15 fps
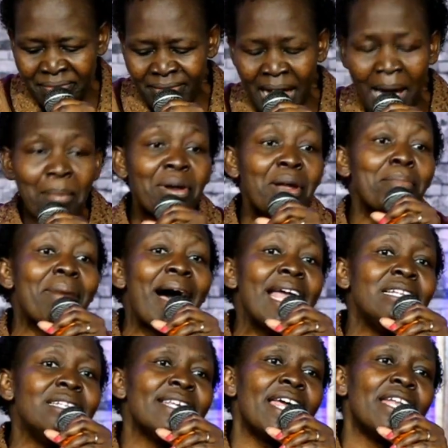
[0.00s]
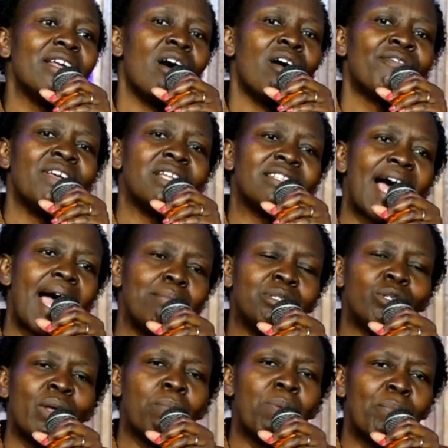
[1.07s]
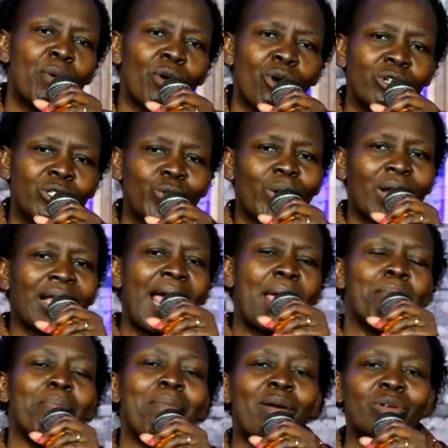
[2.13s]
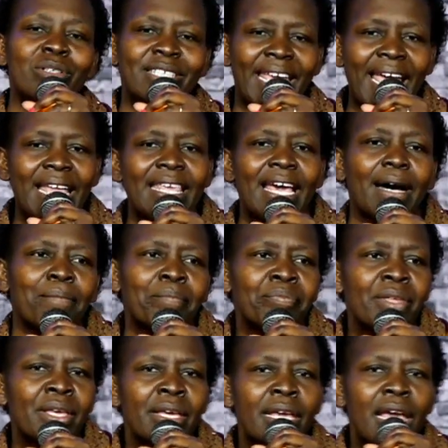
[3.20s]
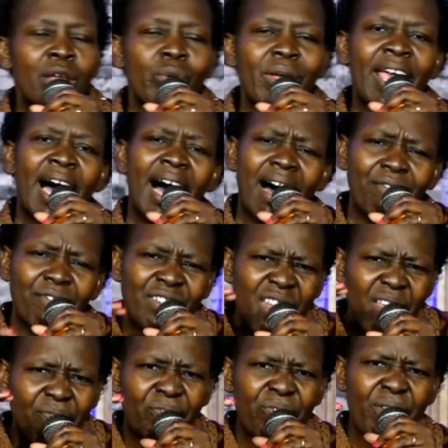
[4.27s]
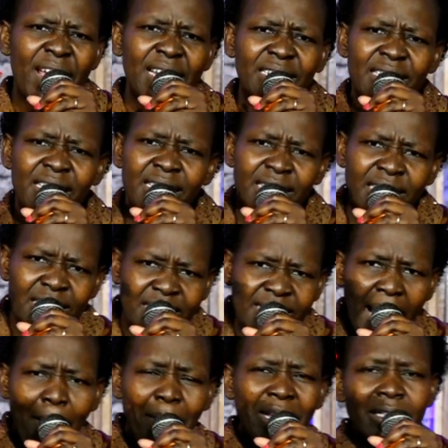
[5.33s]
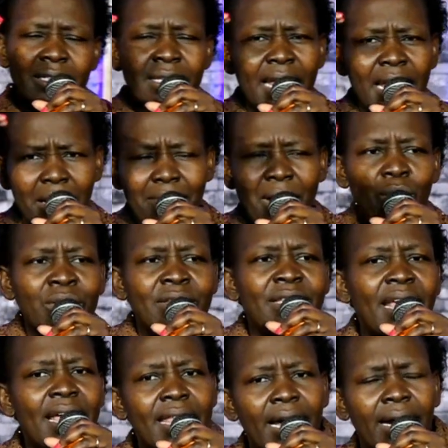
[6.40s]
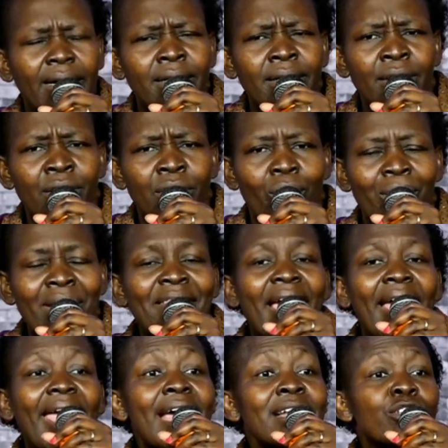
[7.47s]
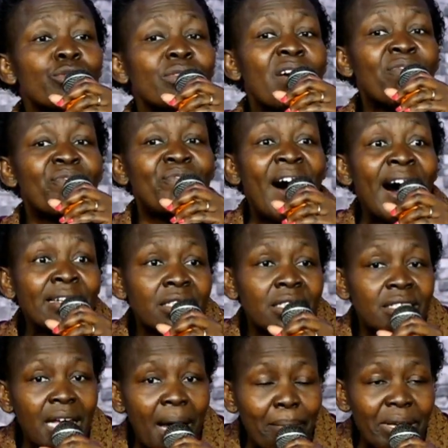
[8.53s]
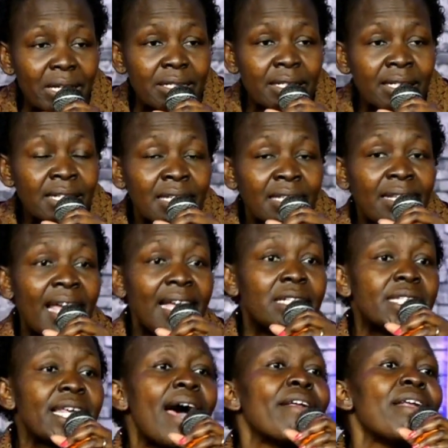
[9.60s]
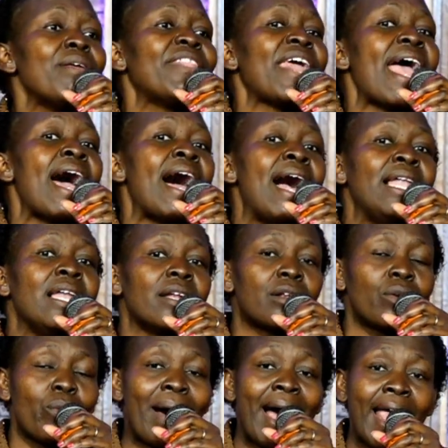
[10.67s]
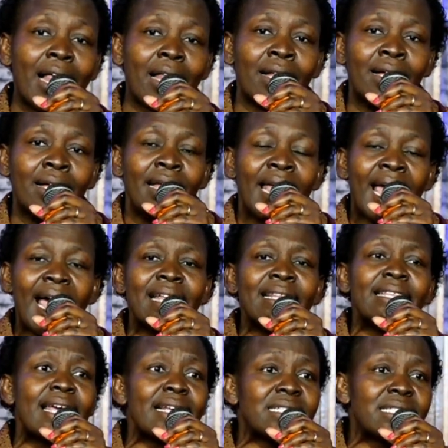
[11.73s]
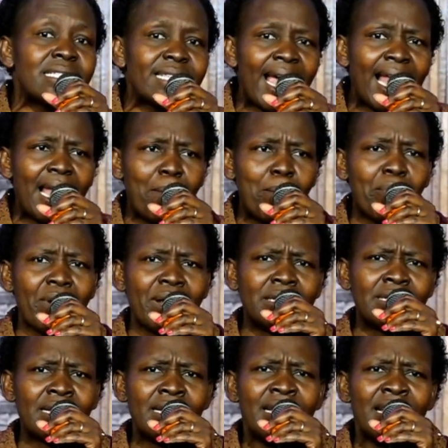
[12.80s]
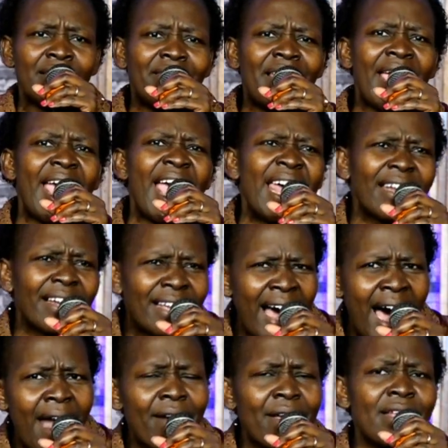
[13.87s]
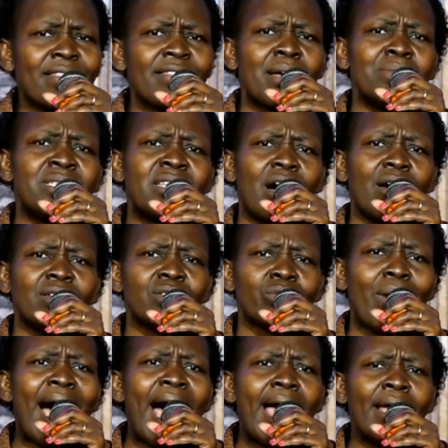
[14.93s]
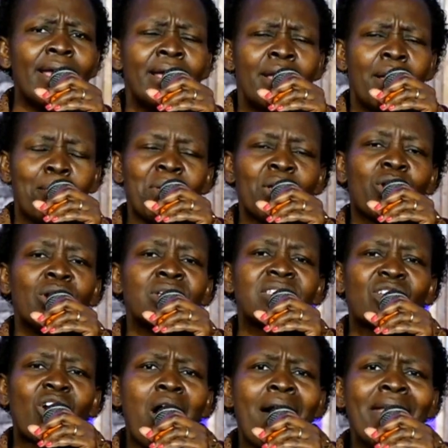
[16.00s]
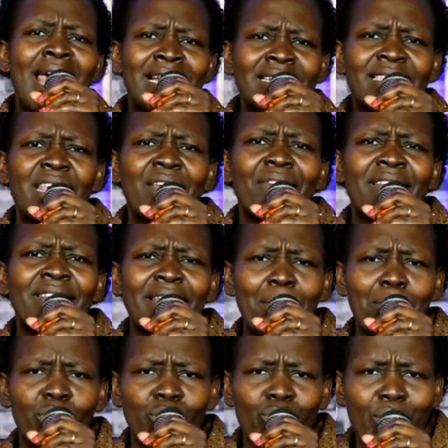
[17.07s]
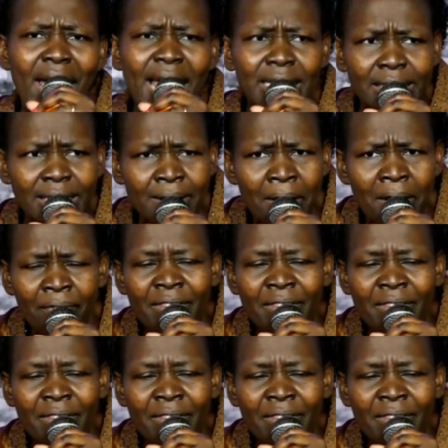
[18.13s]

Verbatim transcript: I'm reminded of the times when people go to climb Mount Kenya and we have different summits in Mount Kenya. When they get to the first summit, they tarry there a little while and they celebrate. They encourage themselves. Why? Because God has given them grace.